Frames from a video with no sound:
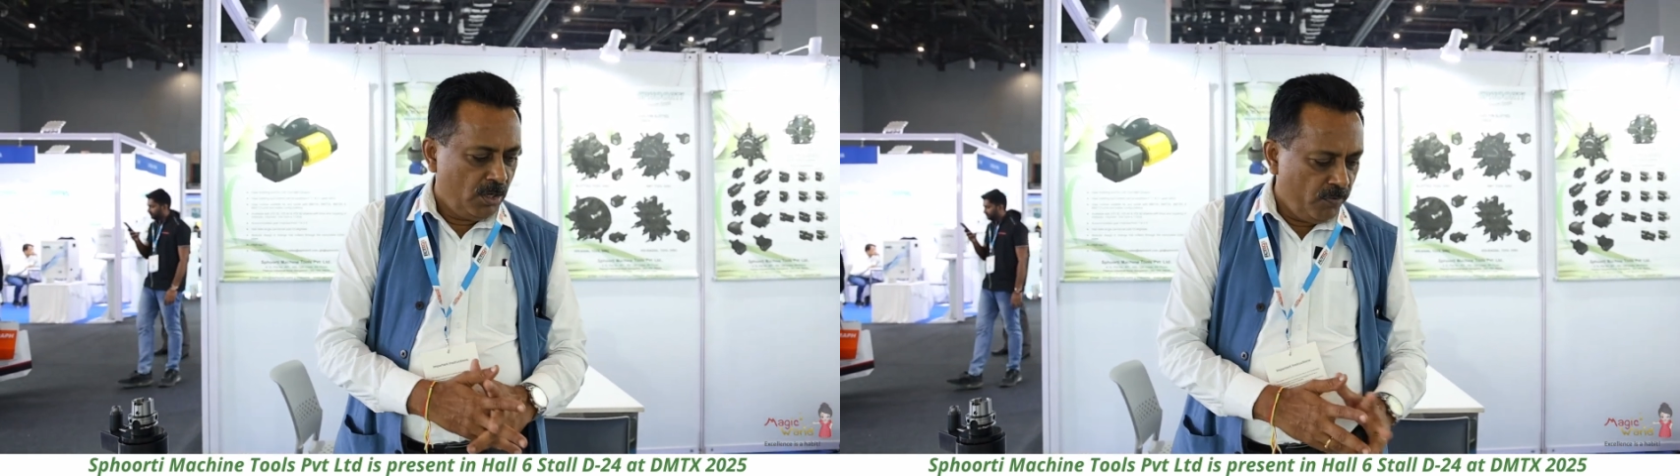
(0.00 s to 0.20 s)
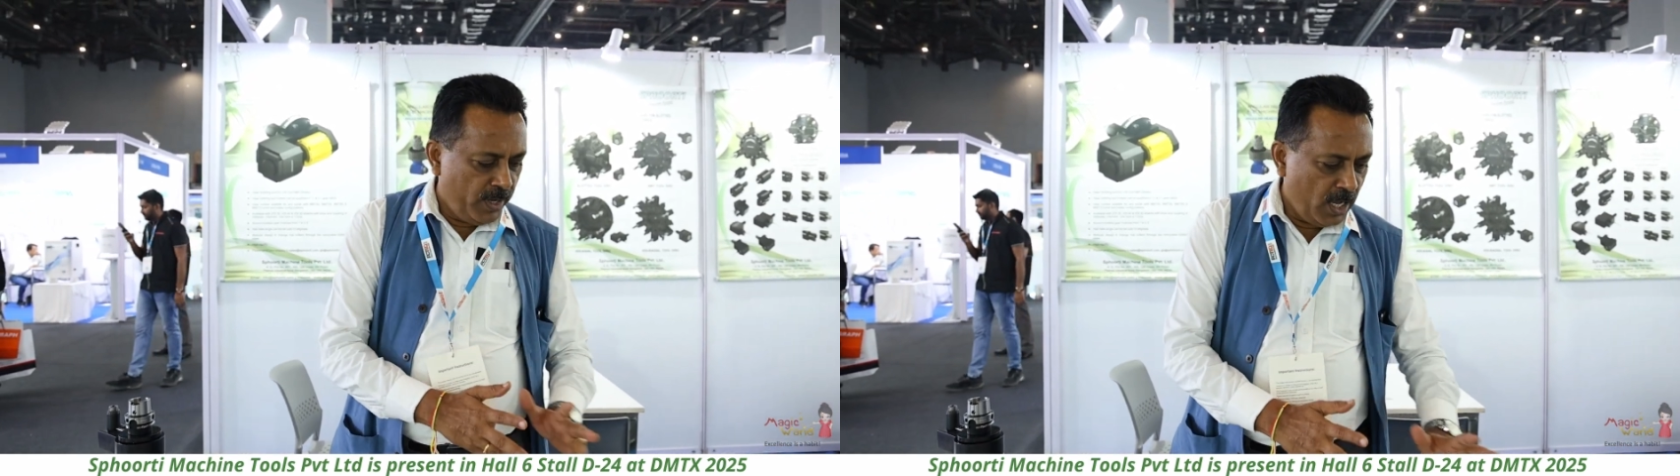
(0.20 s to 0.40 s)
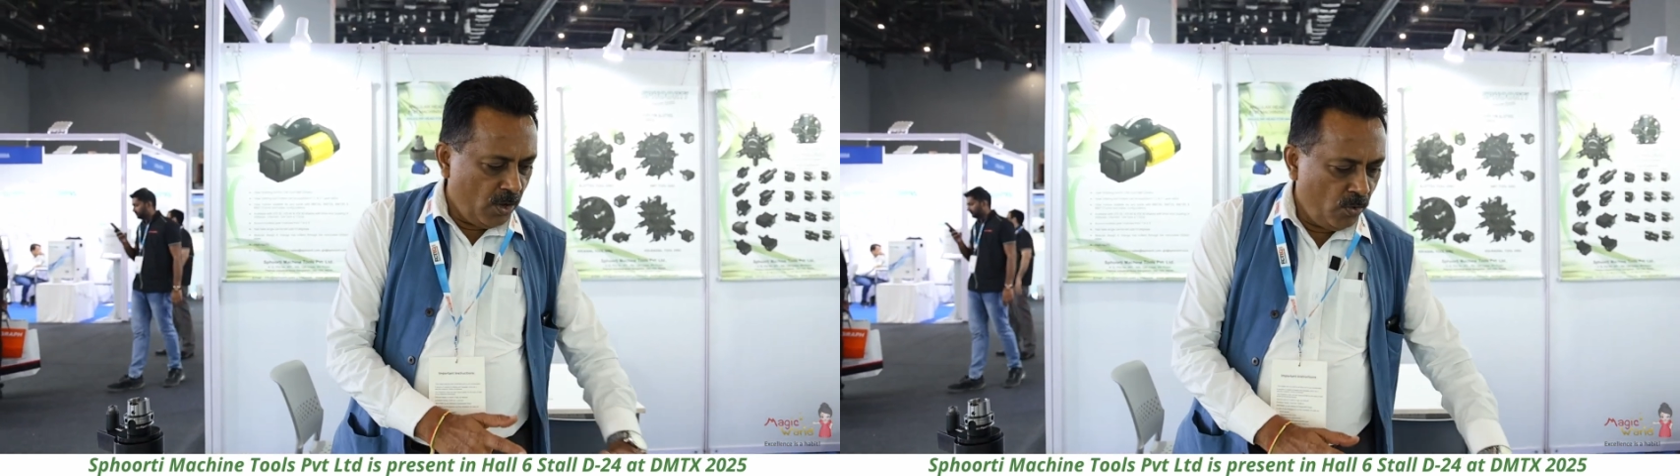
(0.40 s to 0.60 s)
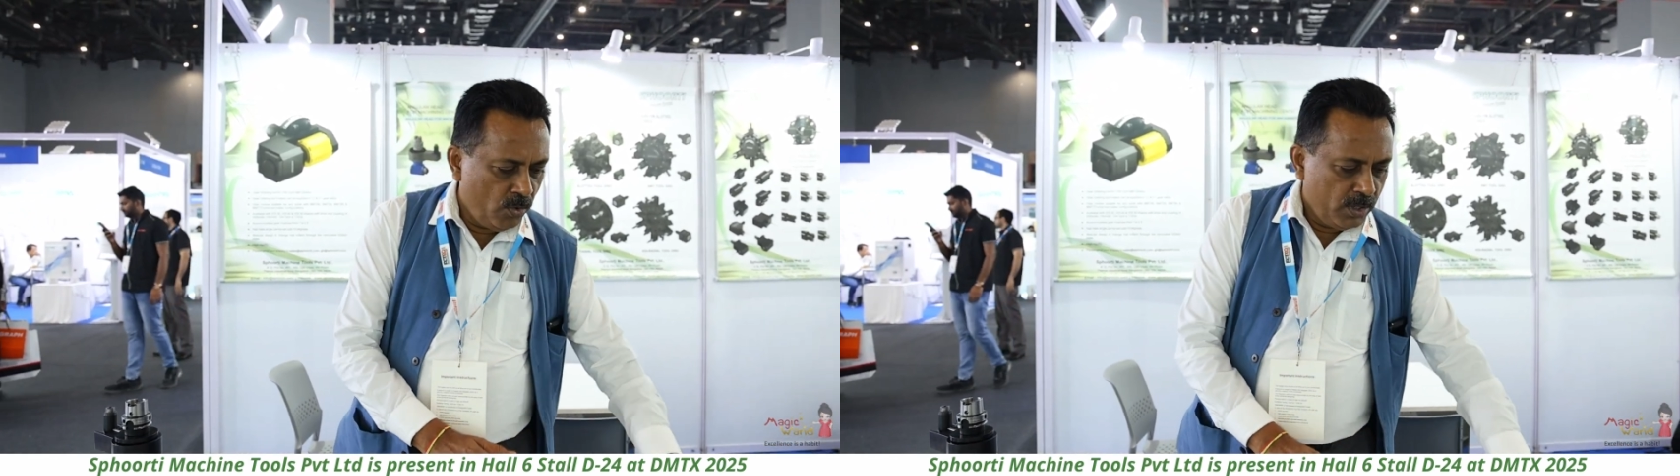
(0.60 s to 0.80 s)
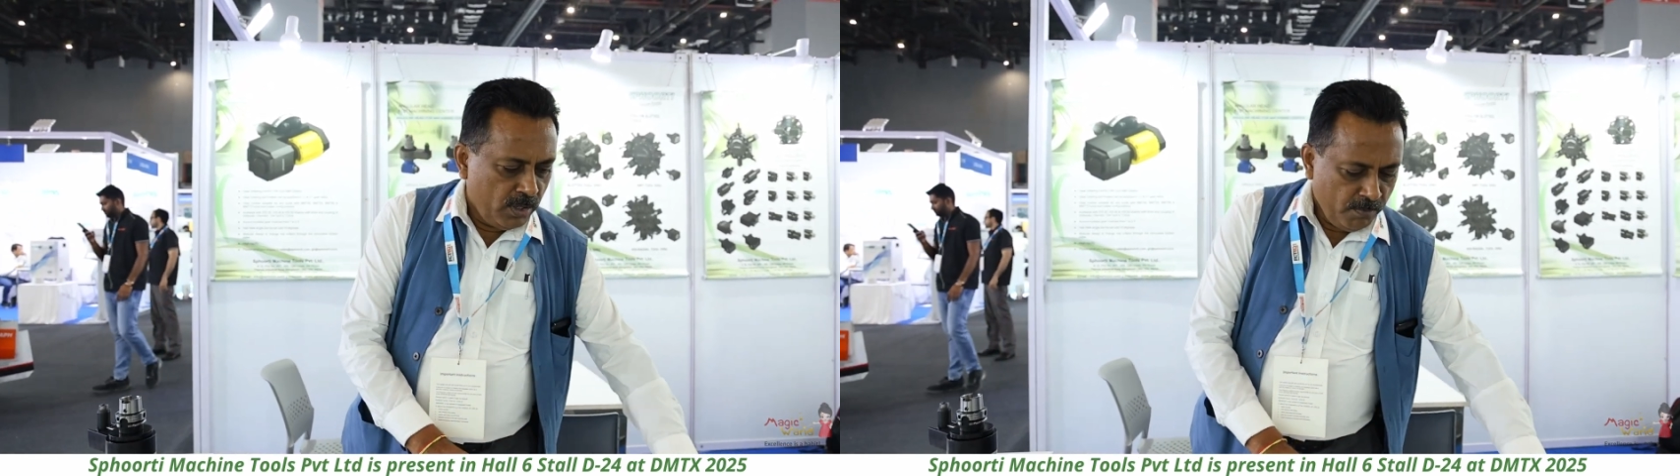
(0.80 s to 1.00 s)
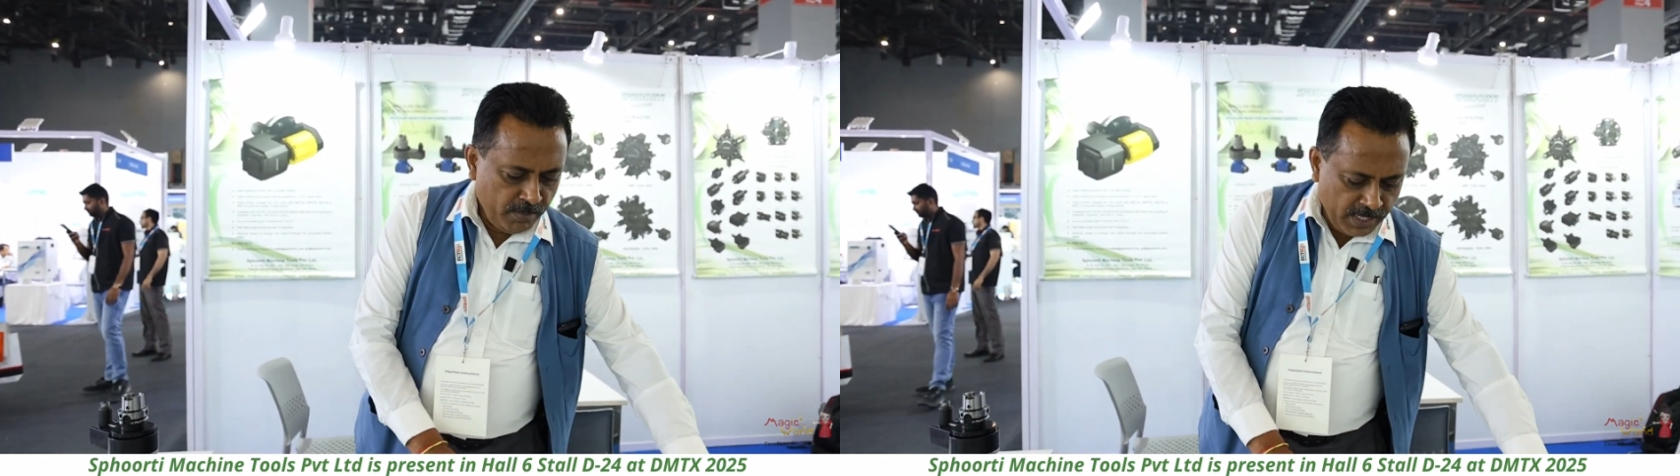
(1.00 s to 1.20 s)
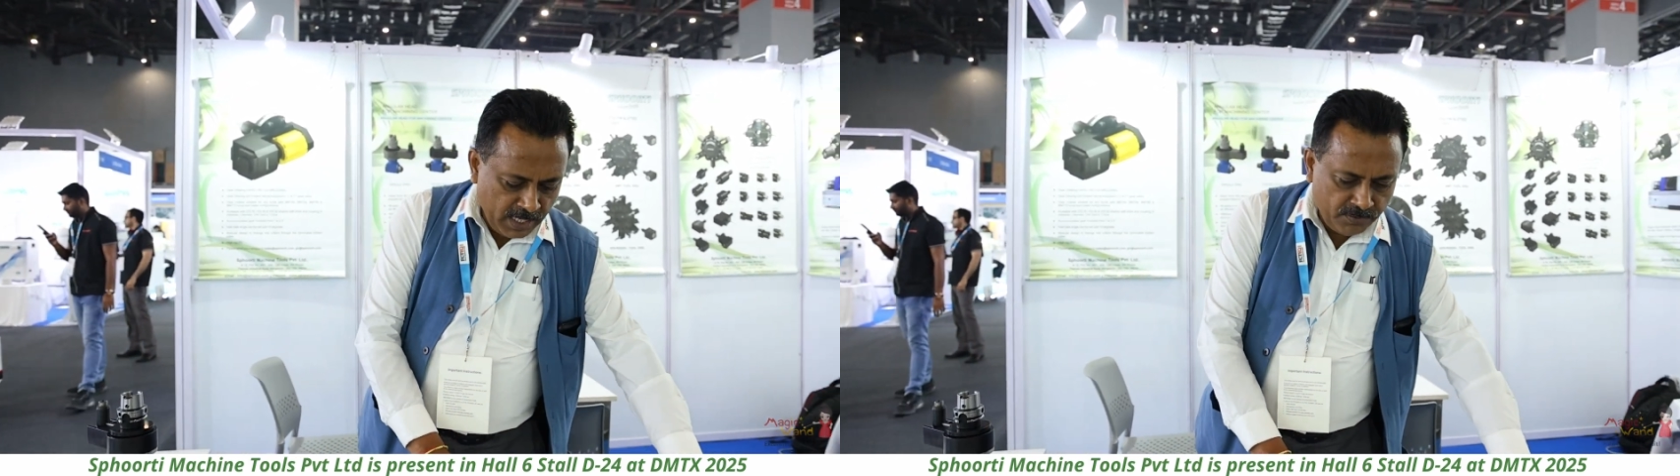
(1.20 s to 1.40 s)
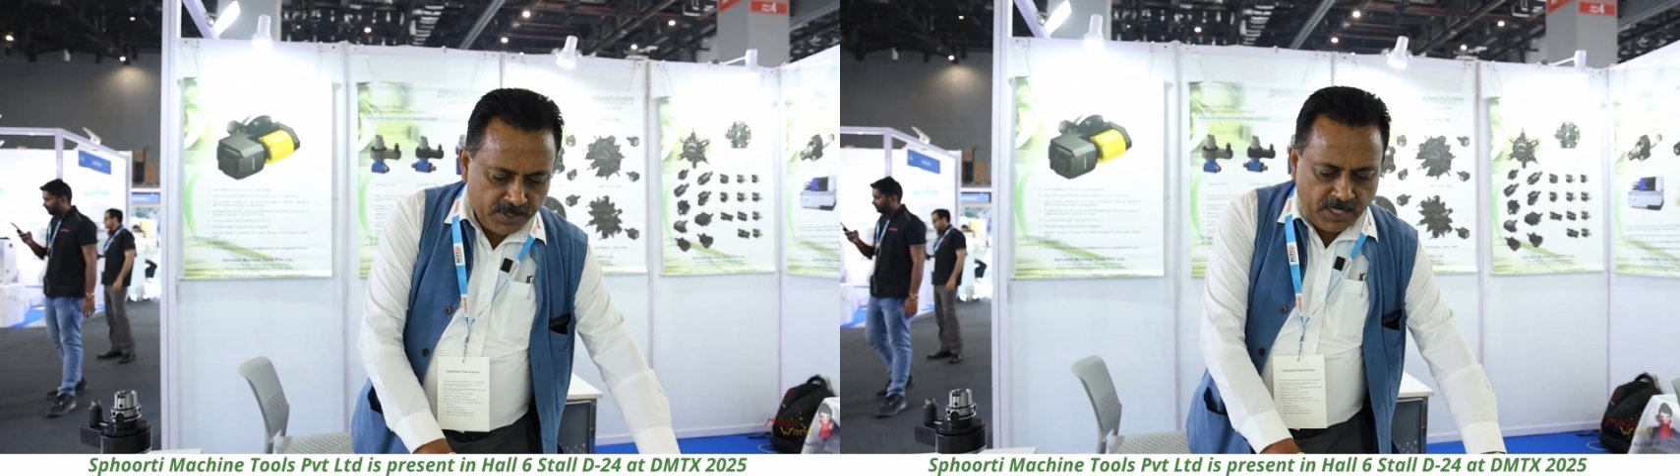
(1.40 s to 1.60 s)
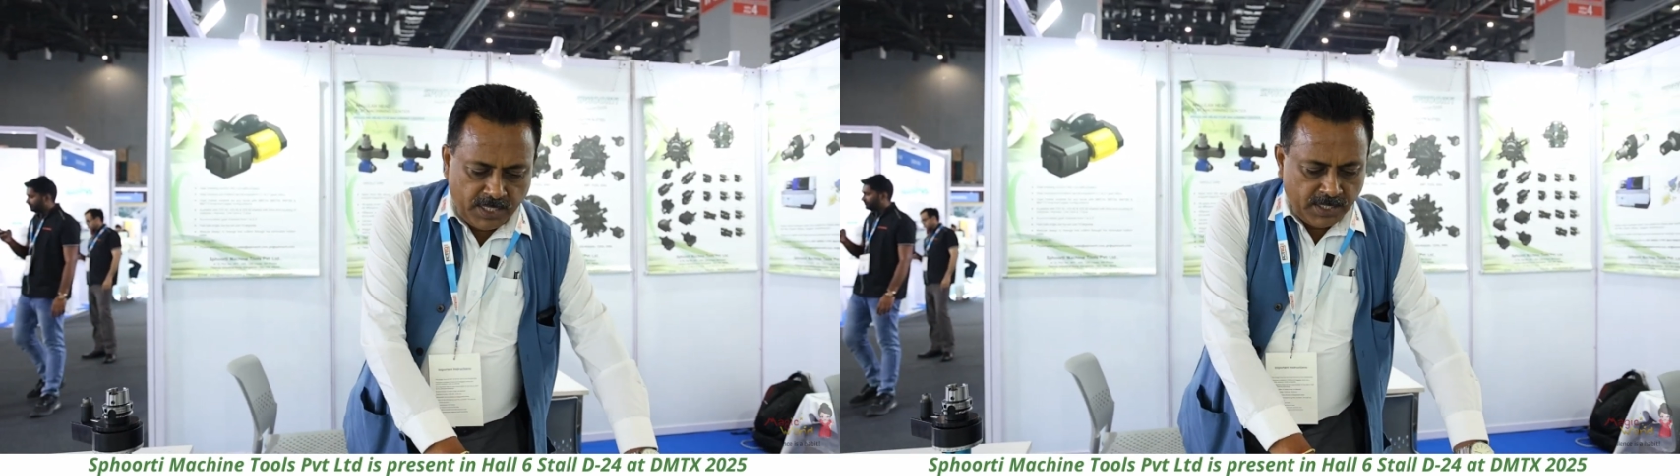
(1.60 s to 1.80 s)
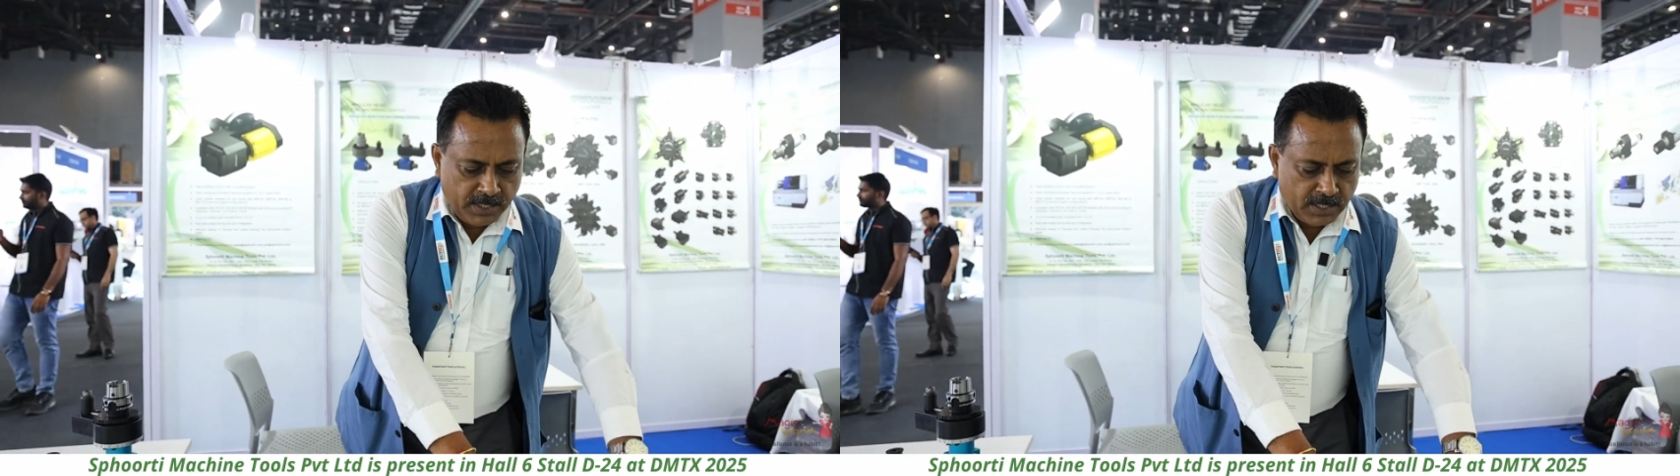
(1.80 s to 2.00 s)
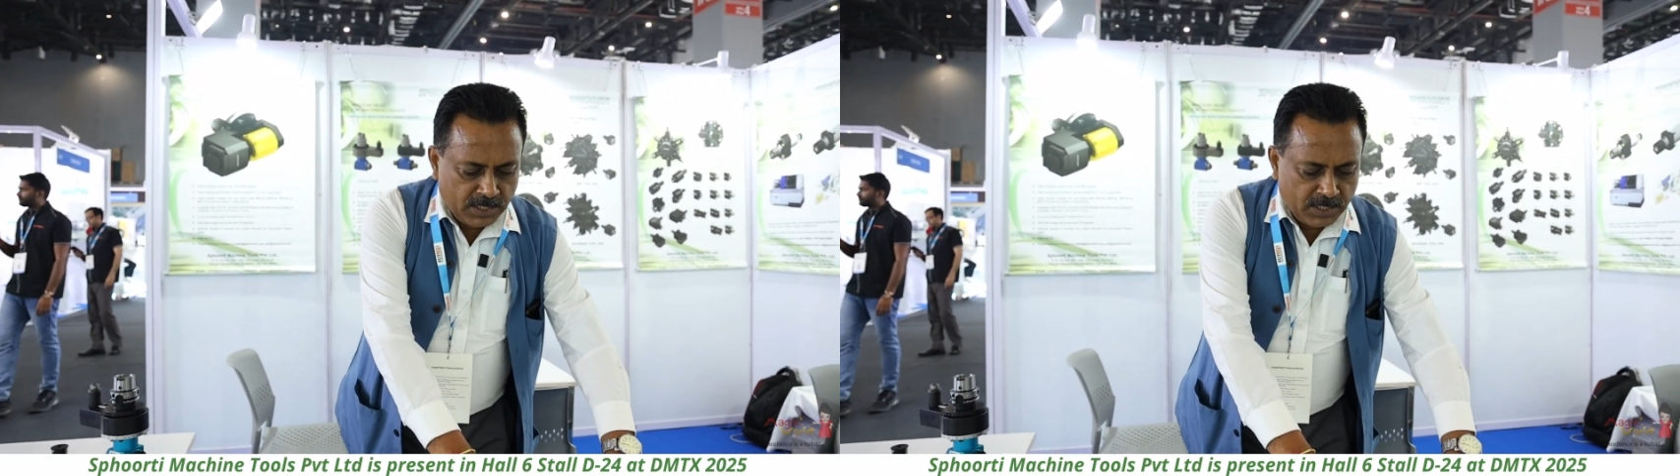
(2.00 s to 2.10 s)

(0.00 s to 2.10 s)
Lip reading: We have many of the